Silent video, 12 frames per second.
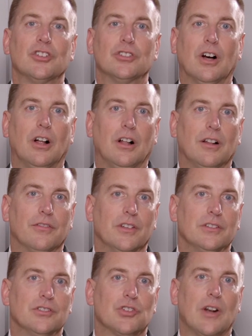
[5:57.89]
golf
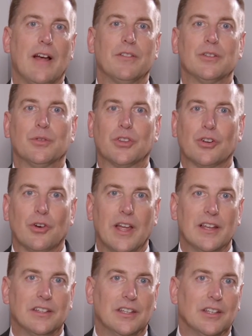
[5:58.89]
and traveling with the
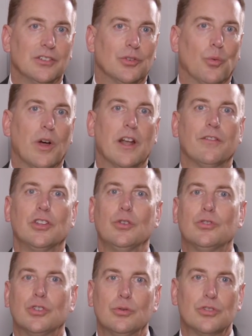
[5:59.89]
grandkids or whatever you
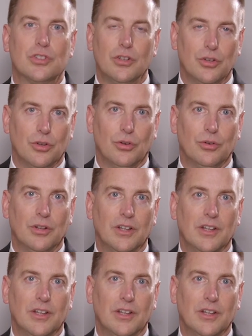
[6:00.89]
choose to do